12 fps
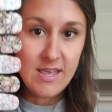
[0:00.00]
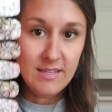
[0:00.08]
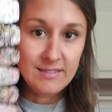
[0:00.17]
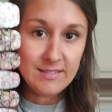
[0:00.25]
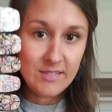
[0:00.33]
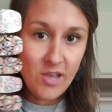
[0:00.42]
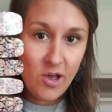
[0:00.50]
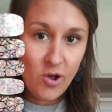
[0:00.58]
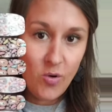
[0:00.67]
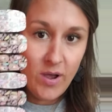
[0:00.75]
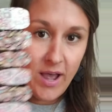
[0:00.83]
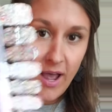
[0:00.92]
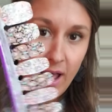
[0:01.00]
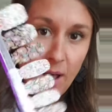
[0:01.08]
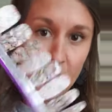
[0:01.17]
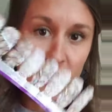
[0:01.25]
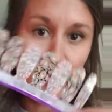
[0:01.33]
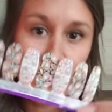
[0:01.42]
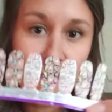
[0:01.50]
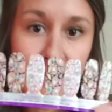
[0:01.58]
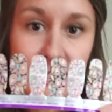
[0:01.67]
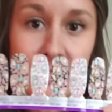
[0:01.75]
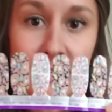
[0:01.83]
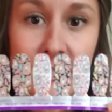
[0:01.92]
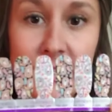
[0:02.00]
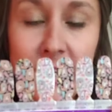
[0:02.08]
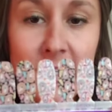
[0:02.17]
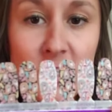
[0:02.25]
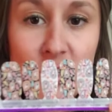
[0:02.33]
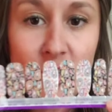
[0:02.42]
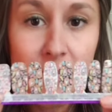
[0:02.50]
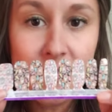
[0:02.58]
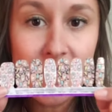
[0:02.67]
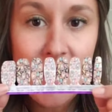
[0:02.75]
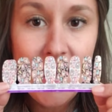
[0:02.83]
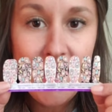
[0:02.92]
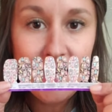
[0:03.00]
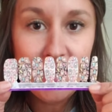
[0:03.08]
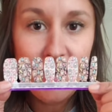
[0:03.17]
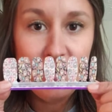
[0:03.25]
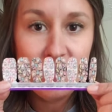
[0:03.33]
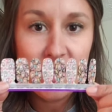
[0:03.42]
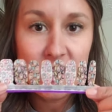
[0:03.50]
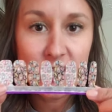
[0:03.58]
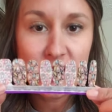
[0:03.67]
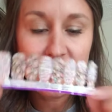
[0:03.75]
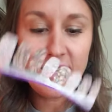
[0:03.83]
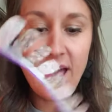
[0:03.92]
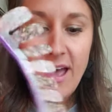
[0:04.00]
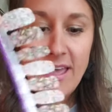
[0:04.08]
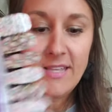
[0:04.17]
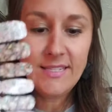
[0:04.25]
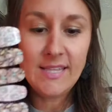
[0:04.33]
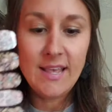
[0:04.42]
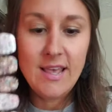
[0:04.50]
So you'll get 16 strips, 8 of each size,